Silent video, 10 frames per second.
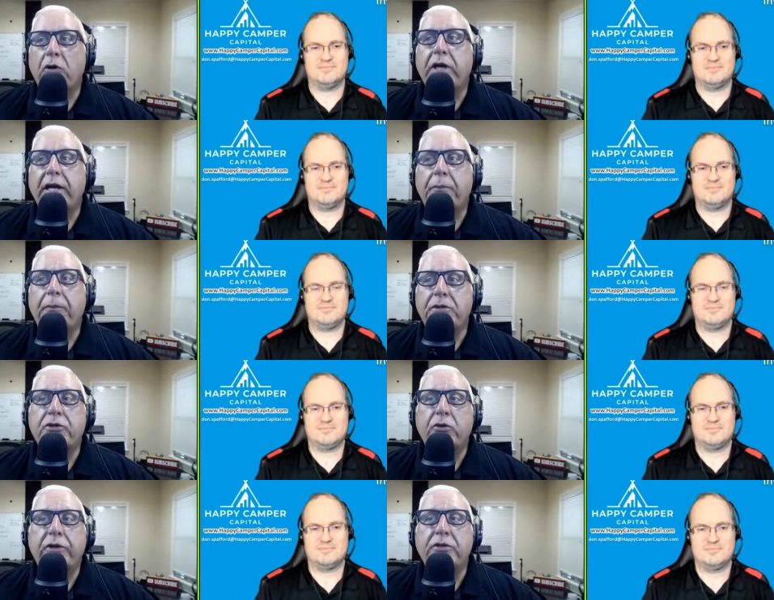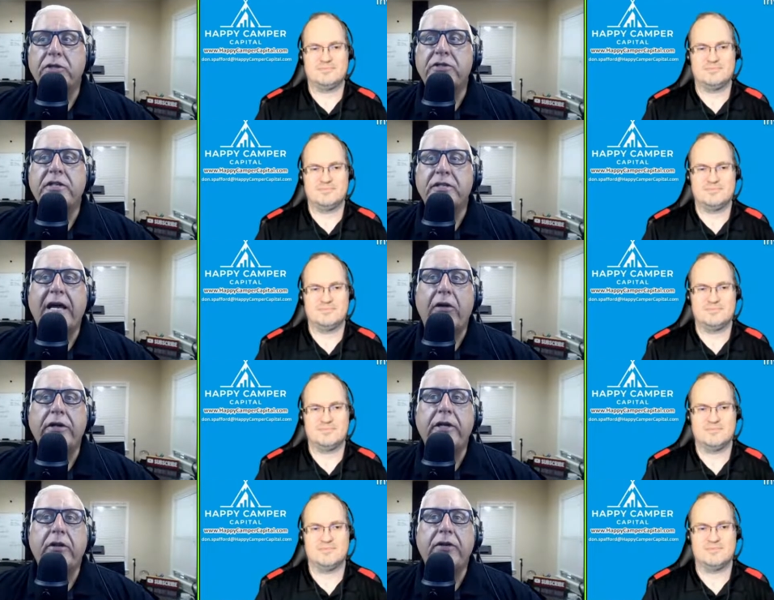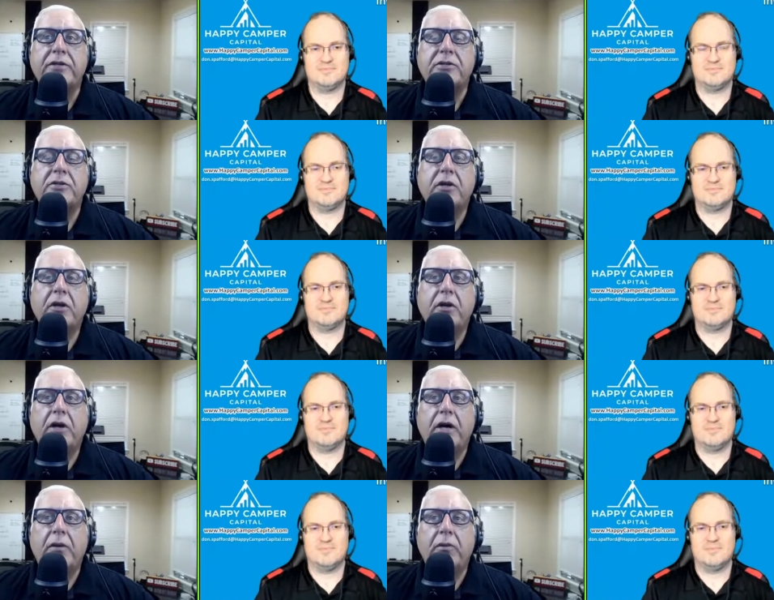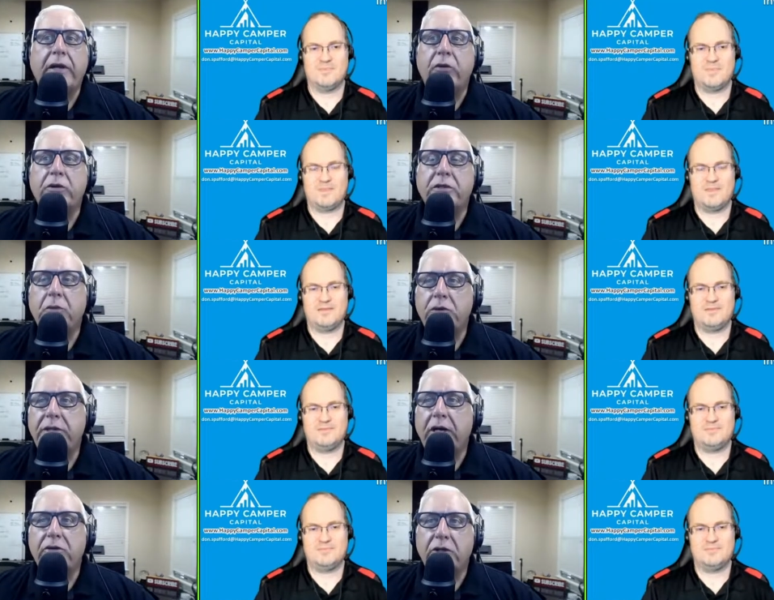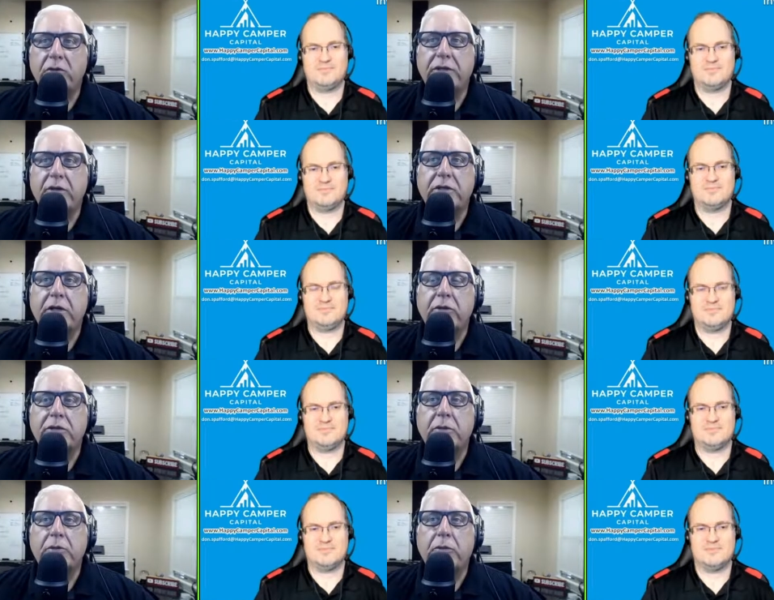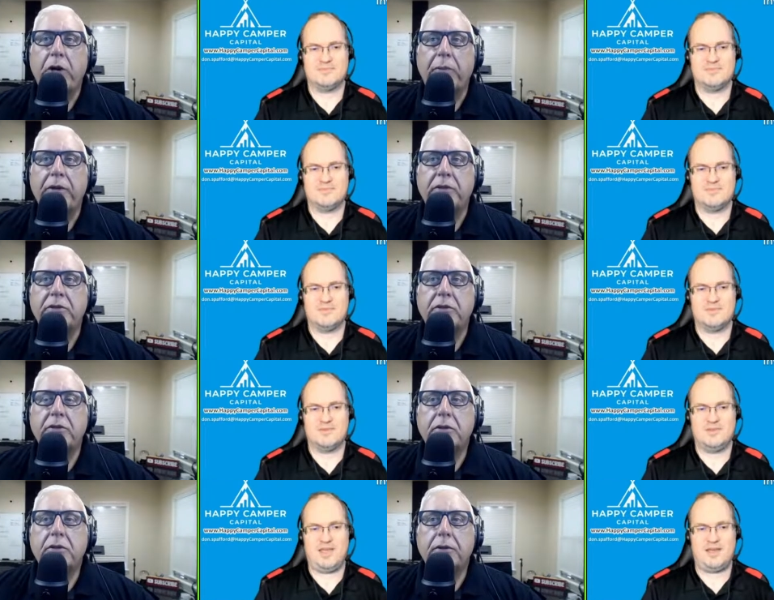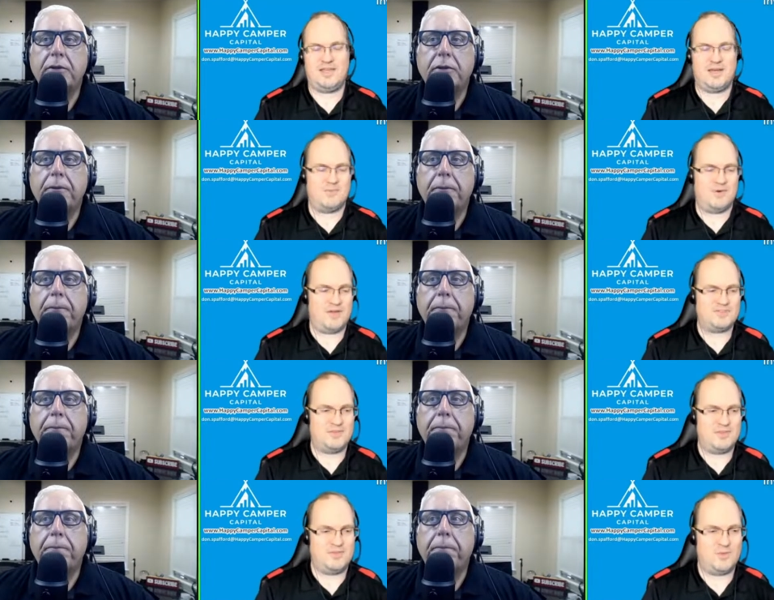Speaker 1: you're looking at. But certainly there's a seasonality to this, um, like there is in motels and hotels and other similar properties.
Speaker 2: Yeah, yeah. I mean, obviously,